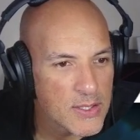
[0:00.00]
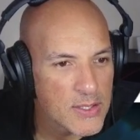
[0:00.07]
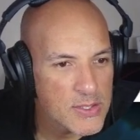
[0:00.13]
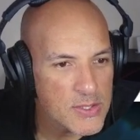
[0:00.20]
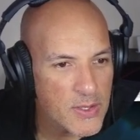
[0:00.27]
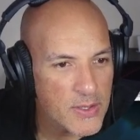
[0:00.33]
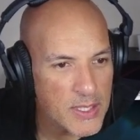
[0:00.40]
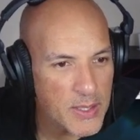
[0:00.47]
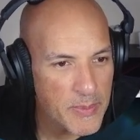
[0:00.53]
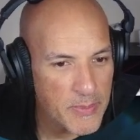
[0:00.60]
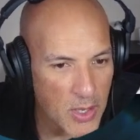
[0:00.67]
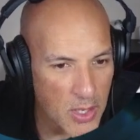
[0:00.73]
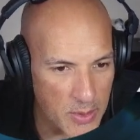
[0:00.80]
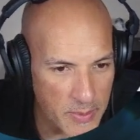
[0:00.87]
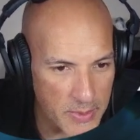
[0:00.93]
So at the
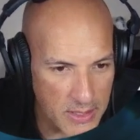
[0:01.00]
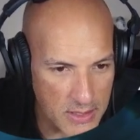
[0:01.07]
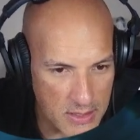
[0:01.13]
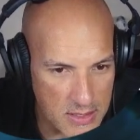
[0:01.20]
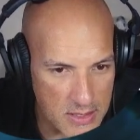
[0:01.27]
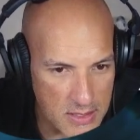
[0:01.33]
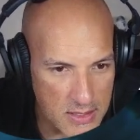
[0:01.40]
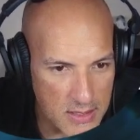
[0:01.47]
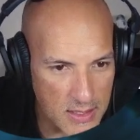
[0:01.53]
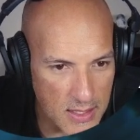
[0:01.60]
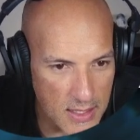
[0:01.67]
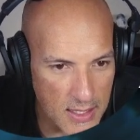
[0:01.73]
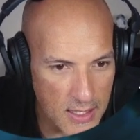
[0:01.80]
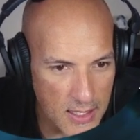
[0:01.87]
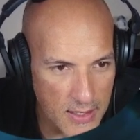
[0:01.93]
moment,
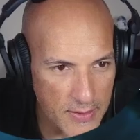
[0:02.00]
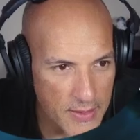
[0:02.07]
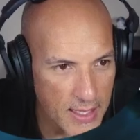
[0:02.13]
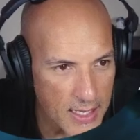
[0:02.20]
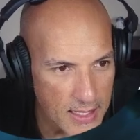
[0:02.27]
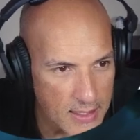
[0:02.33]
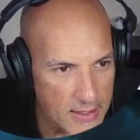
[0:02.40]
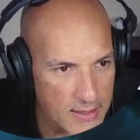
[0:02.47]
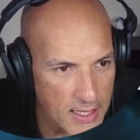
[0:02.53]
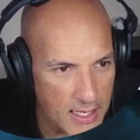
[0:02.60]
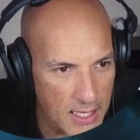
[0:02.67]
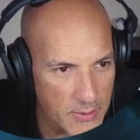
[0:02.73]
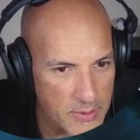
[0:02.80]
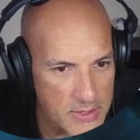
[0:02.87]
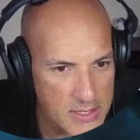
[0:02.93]
then
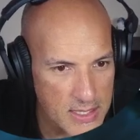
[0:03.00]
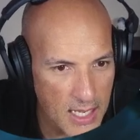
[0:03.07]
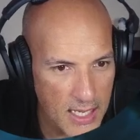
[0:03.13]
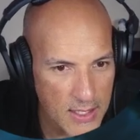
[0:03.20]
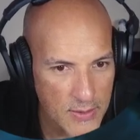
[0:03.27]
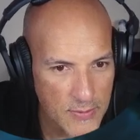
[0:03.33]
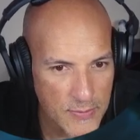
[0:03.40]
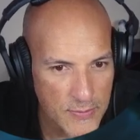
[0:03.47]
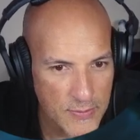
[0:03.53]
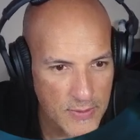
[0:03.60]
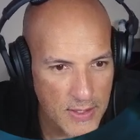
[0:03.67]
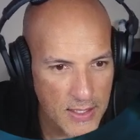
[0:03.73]
I was kind of